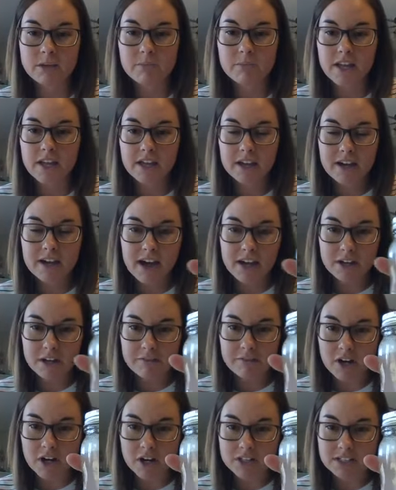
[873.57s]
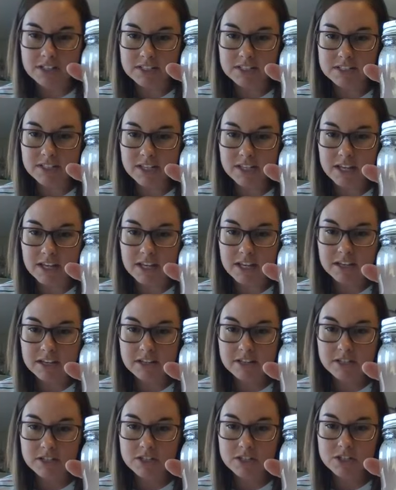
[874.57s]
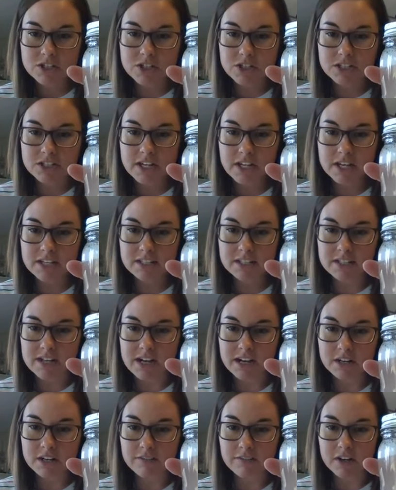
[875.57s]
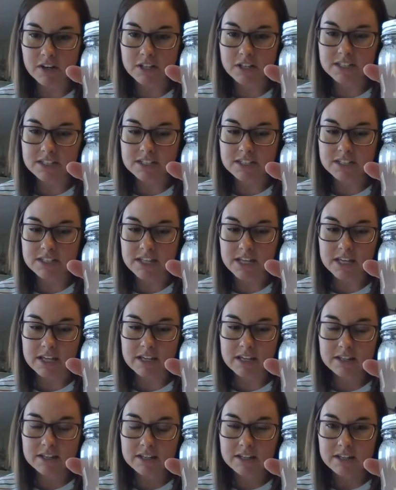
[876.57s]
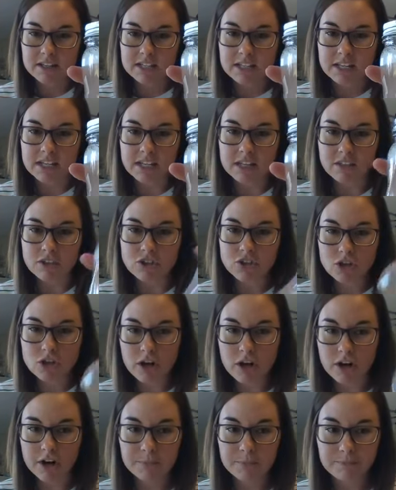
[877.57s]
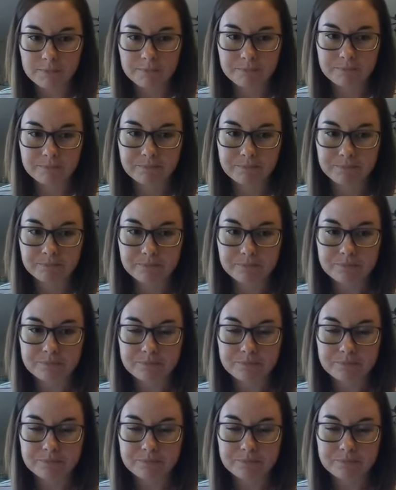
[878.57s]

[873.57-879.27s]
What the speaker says: They can make it kind of hard to see, just like it's kind of hard to see in the jar.